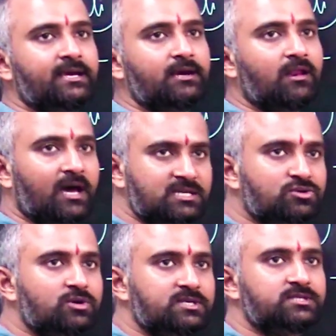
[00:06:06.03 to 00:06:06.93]
last 2
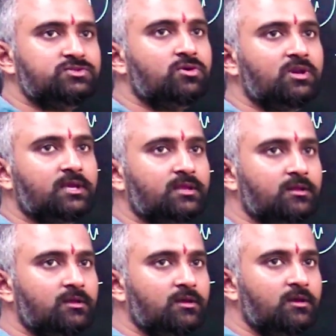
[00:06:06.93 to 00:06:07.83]
digits only.
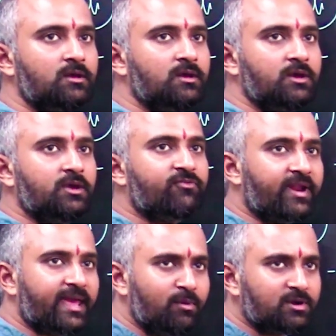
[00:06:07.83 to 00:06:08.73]
If you are
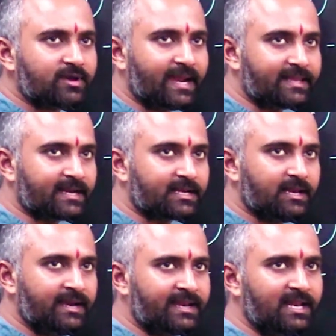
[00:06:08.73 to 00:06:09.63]
able to get that
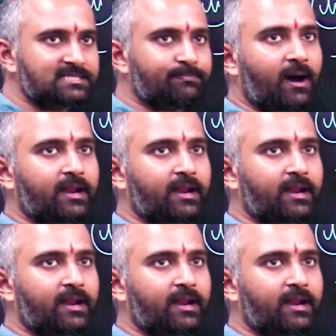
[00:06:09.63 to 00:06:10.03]
little spark,